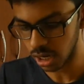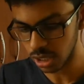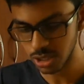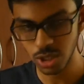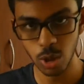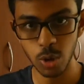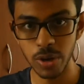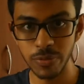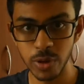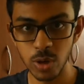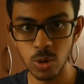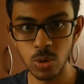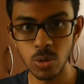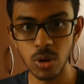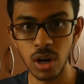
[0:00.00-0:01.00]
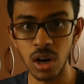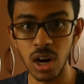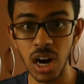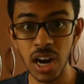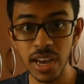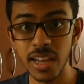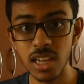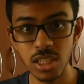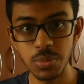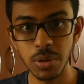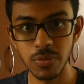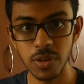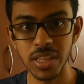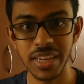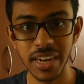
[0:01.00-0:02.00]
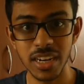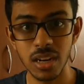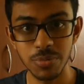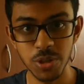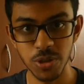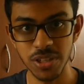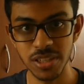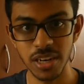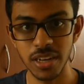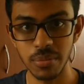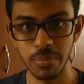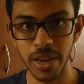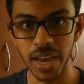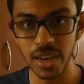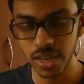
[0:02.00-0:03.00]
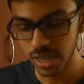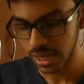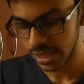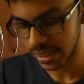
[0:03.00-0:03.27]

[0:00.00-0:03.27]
So if you are eligible for the GitHub Student Startup Pack,